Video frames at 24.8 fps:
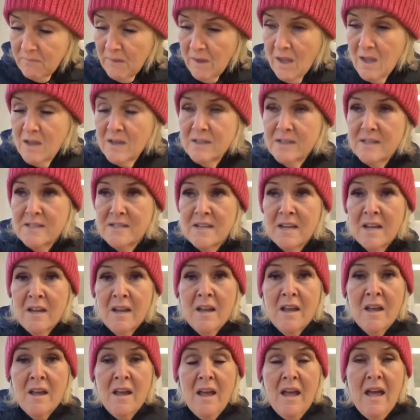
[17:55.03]
And
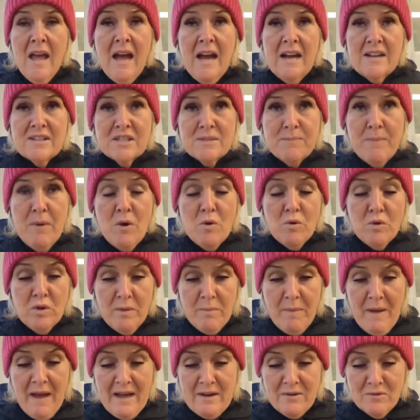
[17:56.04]
I spoke
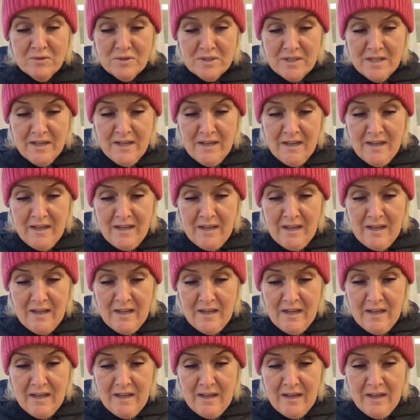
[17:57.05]
about
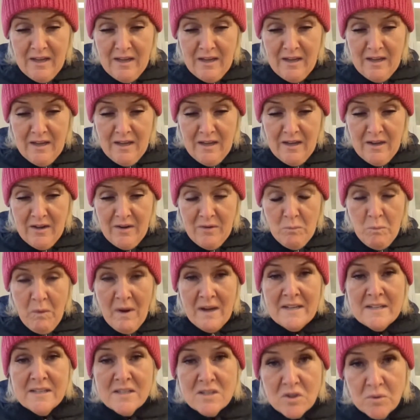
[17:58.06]

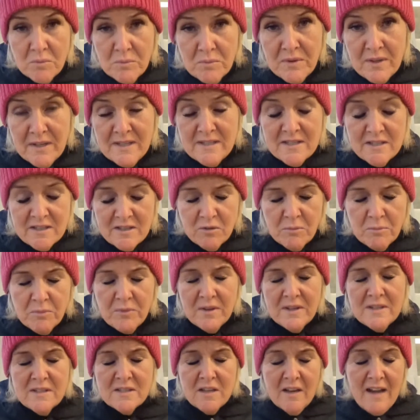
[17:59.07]
when
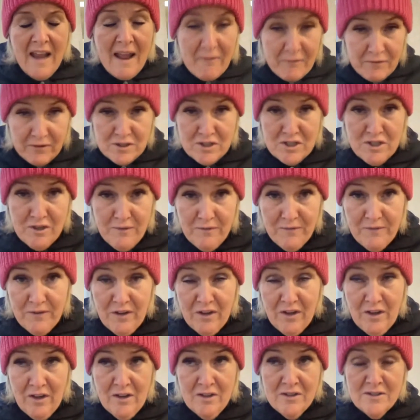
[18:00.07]
something's an effort at
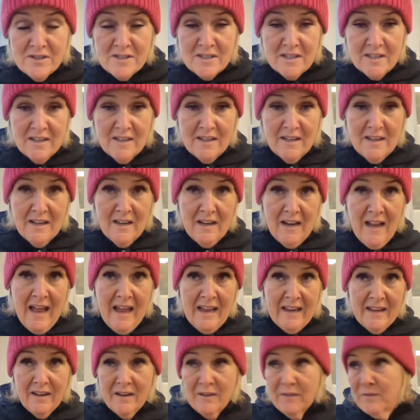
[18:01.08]
first,
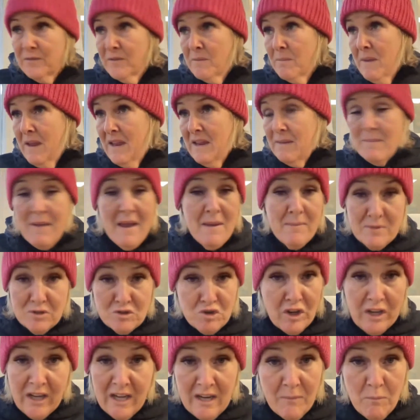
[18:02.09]
like for me, maybe
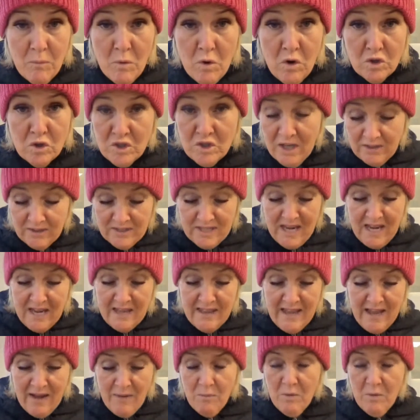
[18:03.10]
drinking water, I'll take that